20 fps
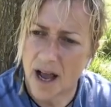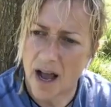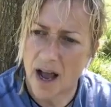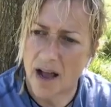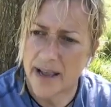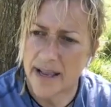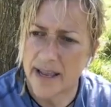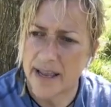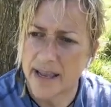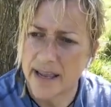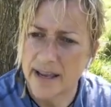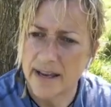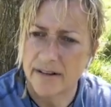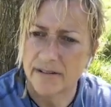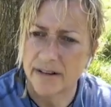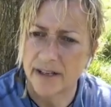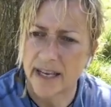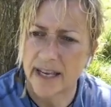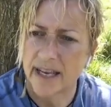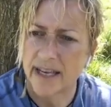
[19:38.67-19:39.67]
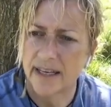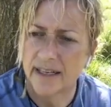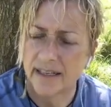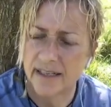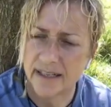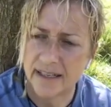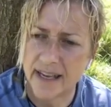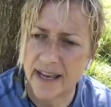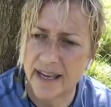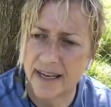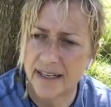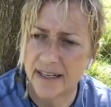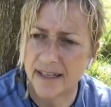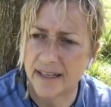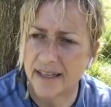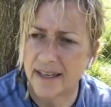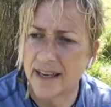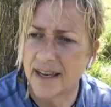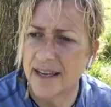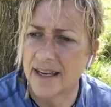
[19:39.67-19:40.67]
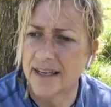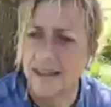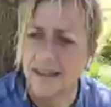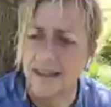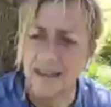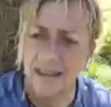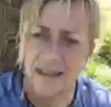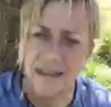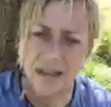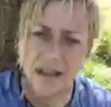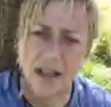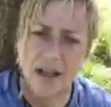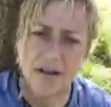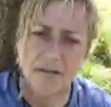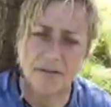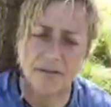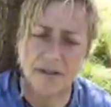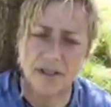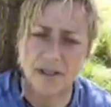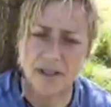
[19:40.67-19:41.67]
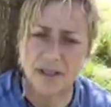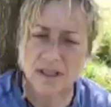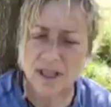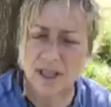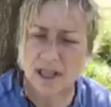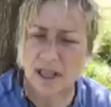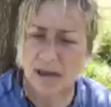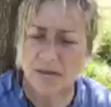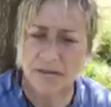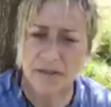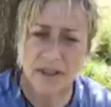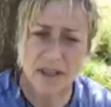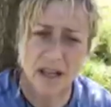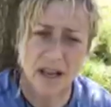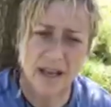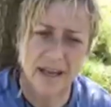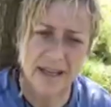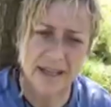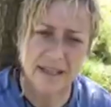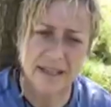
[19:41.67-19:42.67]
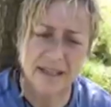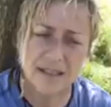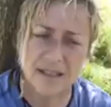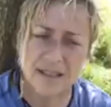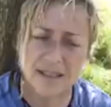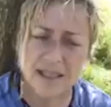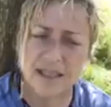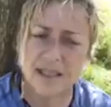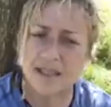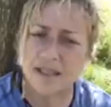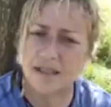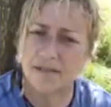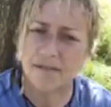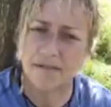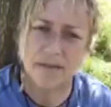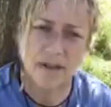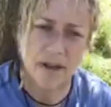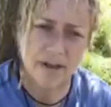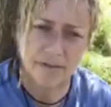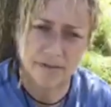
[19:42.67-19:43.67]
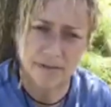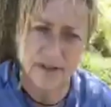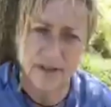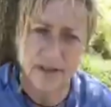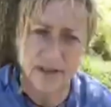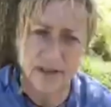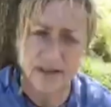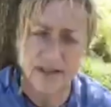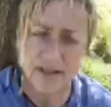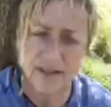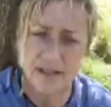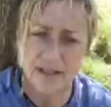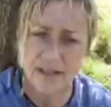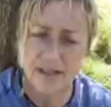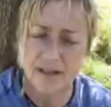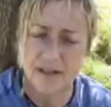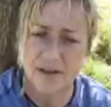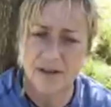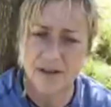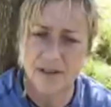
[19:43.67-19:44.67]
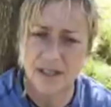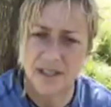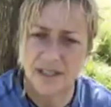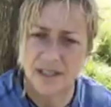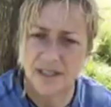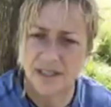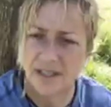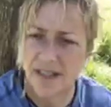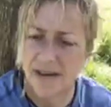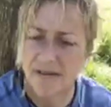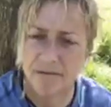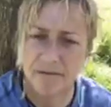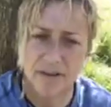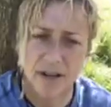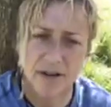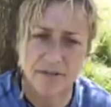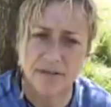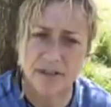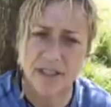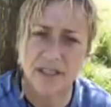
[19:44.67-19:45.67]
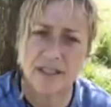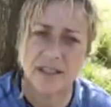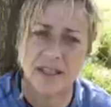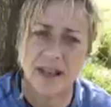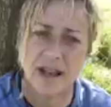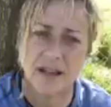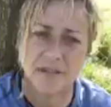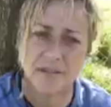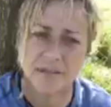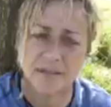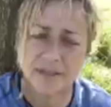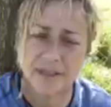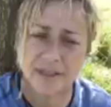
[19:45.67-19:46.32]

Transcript: I hear again and again and again that love is love and light is is fluffy. You know, it's that fluffy stuff.